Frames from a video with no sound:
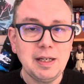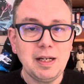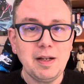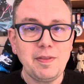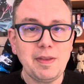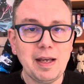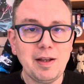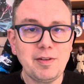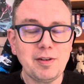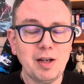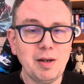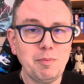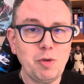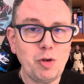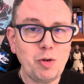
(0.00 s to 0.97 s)
There's
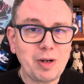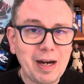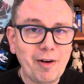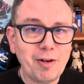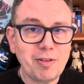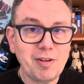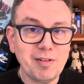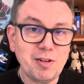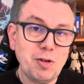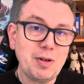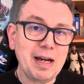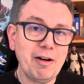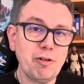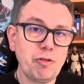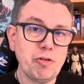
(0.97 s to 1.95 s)
new characters, a new
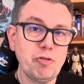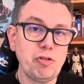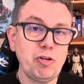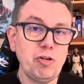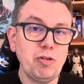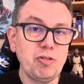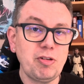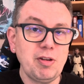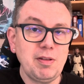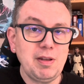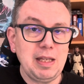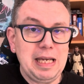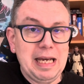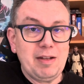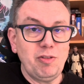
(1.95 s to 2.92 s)
character introduced in
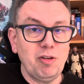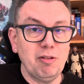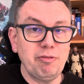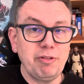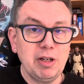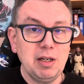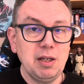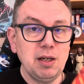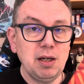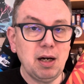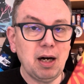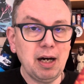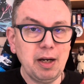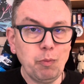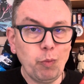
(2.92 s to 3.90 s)
the end of
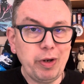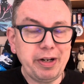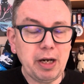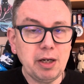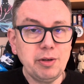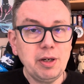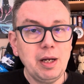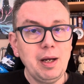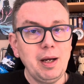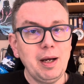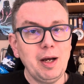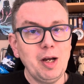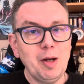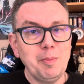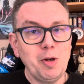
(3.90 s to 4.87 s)
Iron Widow,
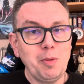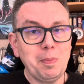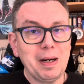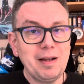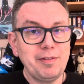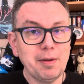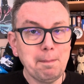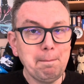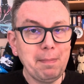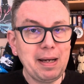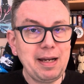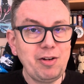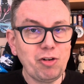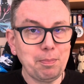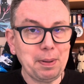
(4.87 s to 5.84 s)
who plays a
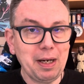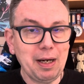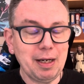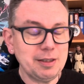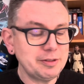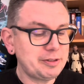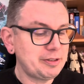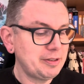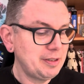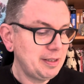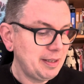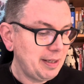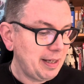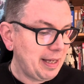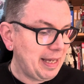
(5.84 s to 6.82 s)
major part
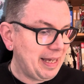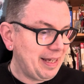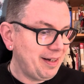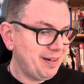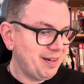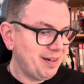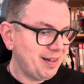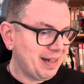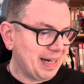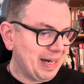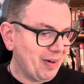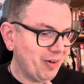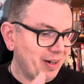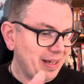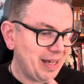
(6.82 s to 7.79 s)
in
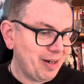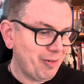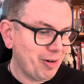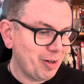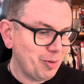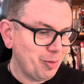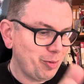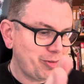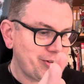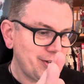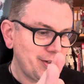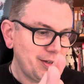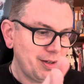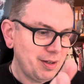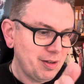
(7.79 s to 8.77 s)
our hero's
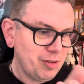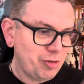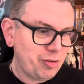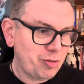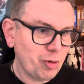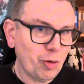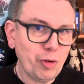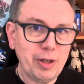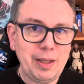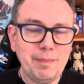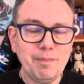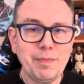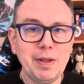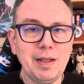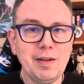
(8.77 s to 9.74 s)
story
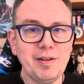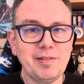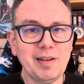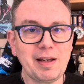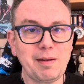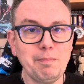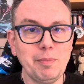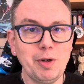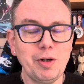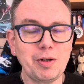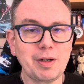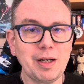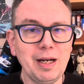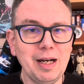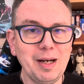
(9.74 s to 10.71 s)
in the second
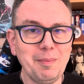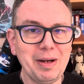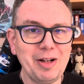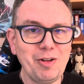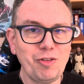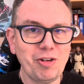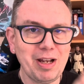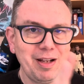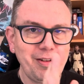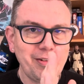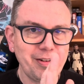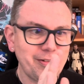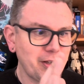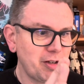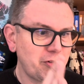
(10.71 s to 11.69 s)
book, and
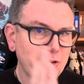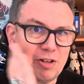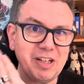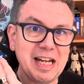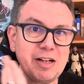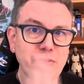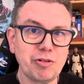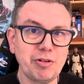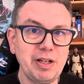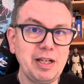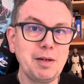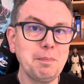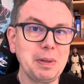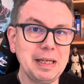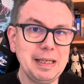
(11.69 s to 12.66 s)
changes her trajectory
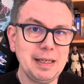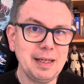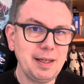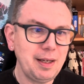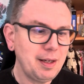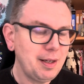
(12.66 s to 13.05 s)
completely.